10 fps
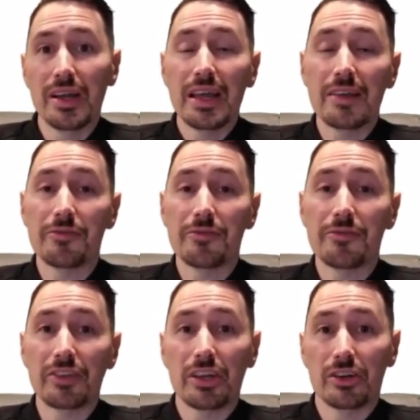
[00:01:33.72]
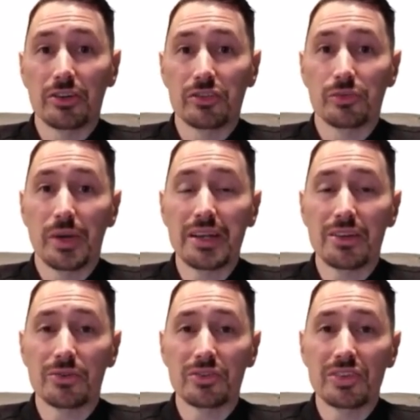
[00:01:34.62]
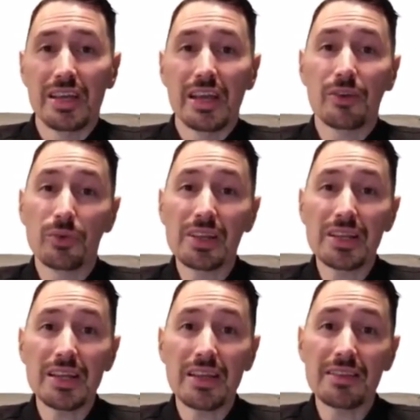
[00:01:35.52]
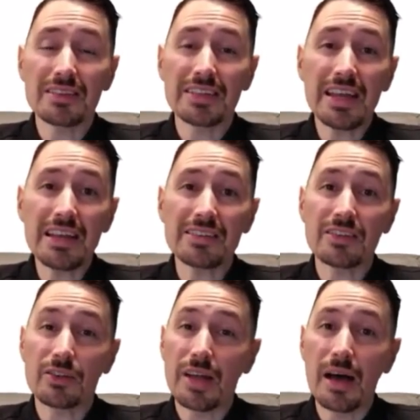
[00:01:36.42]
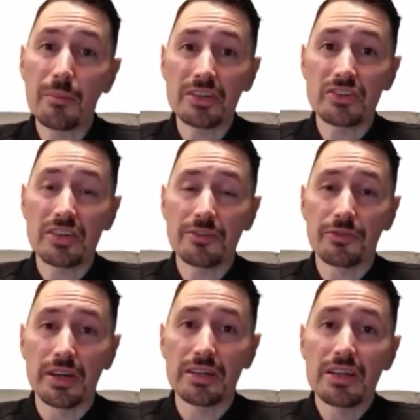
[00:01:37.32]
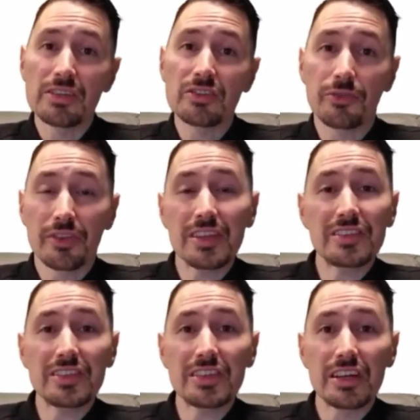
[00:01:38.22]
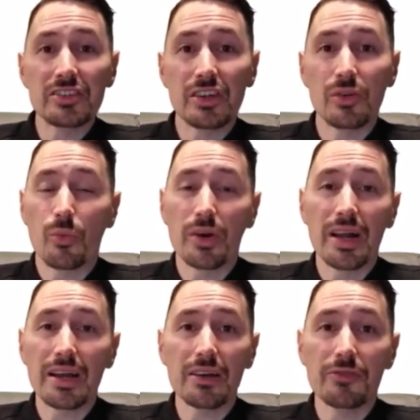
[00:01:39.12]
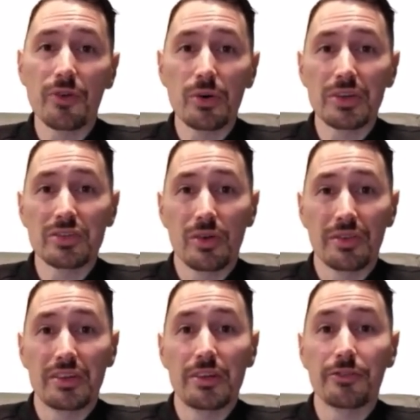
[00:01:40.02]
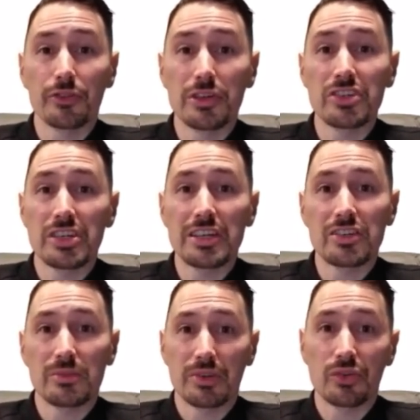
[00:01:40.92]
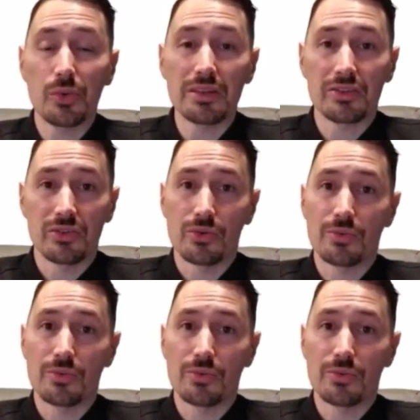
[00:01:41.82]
and 5 gigahertz radios. And really, in this case, they're not much different. So for this discussion, we're not going to focus on the differentiation between the two.